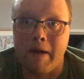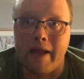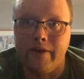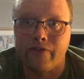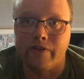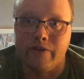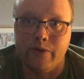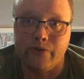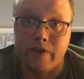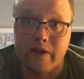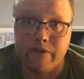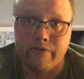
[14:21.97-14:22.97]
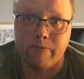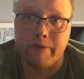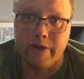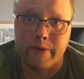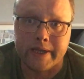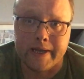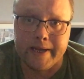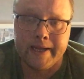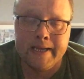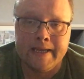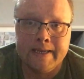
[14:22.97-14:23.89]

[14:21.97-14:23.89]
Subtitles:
place than New Zealand from the UK.